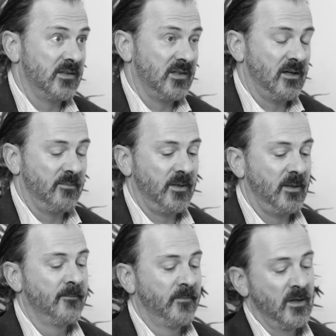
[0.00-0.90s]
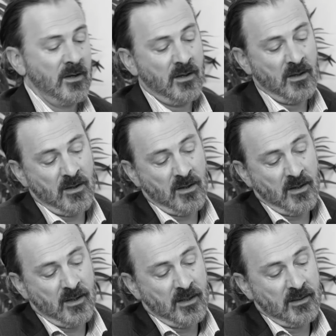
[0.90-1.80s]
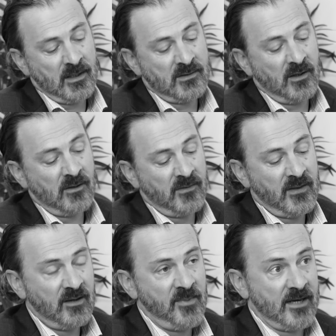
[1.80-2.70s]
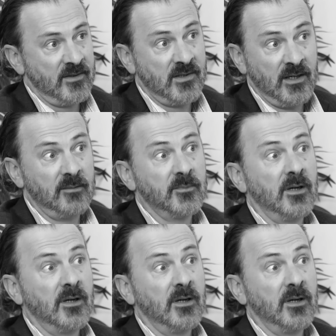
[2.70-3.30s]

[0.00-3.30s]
and as a company? Next, you got to think about the team.